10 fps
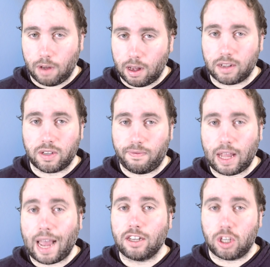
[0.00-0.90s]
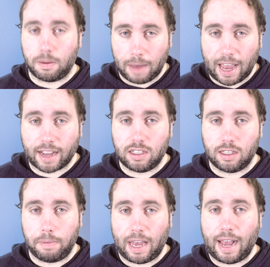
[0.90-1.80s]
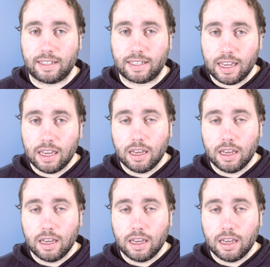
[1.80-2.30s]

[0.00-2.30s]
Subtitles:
us flashing back to the past,